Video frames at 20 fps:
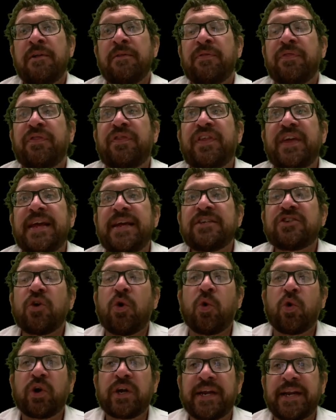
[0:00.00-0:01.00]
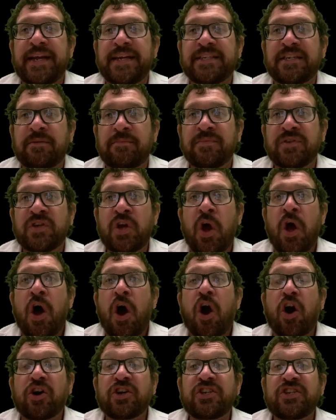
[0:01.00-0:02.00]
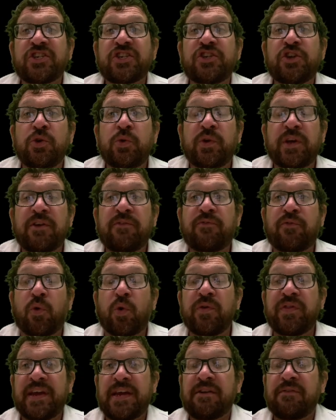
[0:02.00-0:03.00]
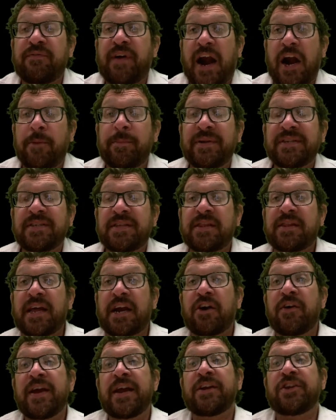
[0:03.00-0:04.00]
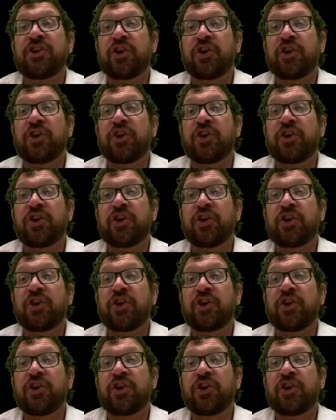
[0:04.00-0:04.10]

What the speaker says: these organisms are suited for the environments that they're in.